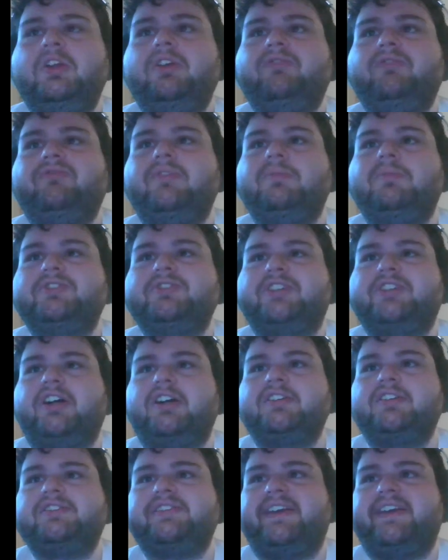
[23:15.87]
Rebel's Guard
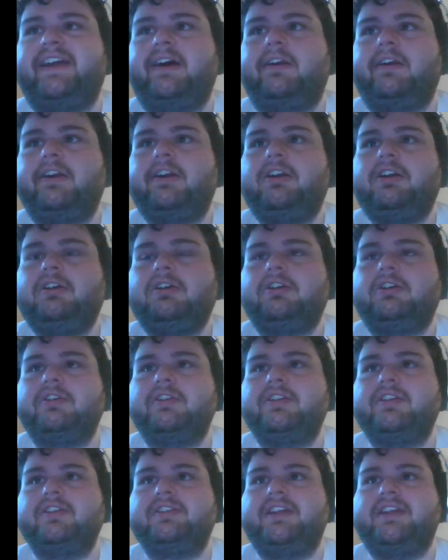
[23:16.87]
is the counter or
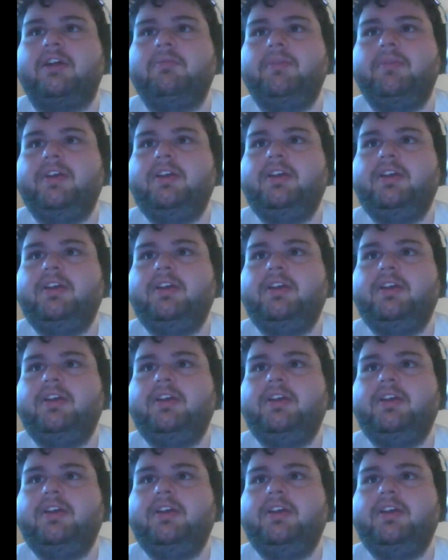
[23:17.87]
the down B.